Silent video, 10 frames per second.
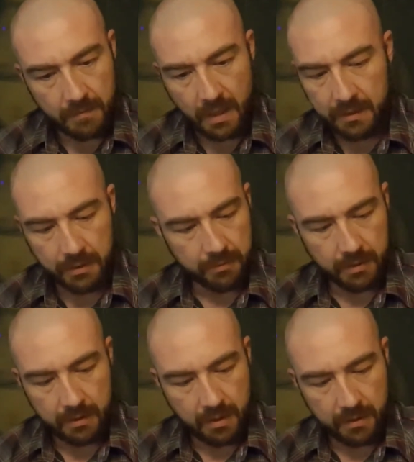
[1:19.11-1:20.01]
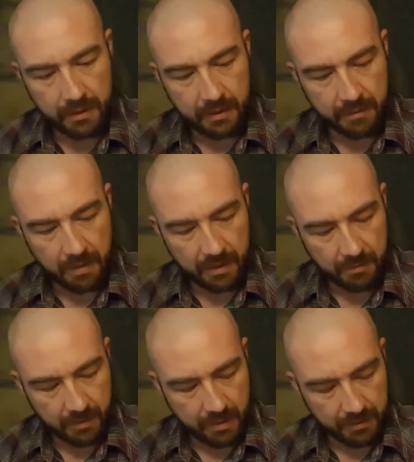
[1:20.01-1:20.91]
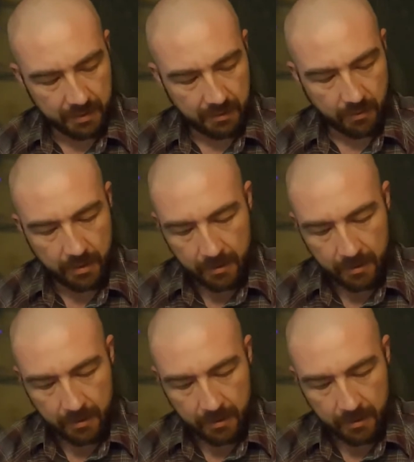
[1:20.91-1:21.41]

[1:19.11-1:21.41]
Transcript: there's really not any of them I can pronounce anyway.